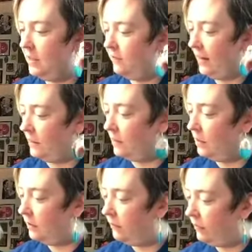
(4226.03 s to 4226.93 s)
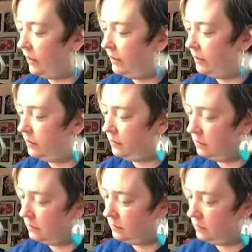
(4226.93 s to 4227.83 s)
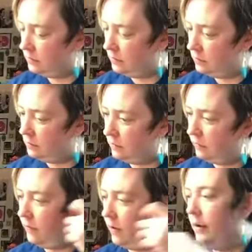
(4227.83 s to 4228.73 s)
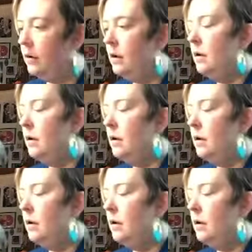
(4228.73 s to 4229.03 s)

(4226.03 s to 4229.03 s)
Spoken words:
Van Gogh and Frida fun.